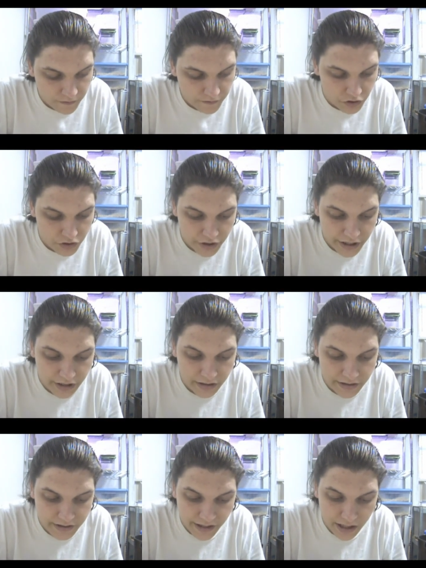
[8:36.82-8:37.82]
for treating
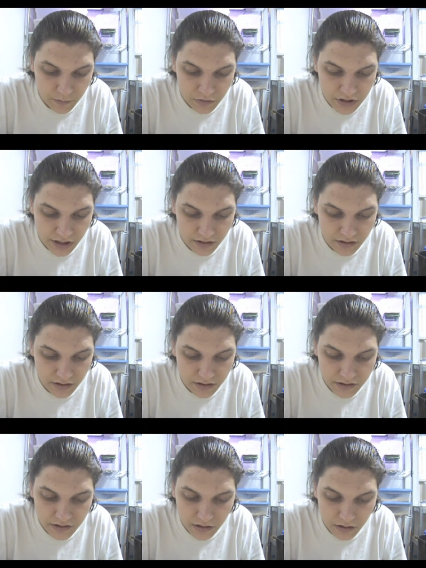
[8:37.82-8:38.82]
these animals like
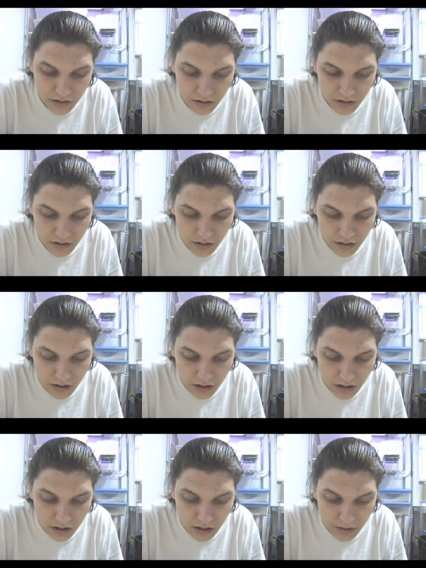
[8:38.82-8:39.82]
this.
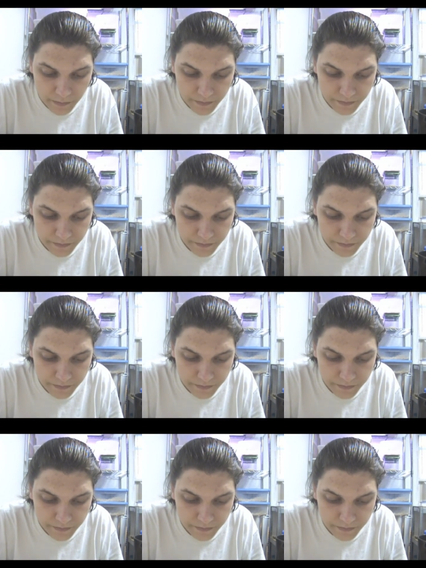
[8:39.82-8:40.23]
Um,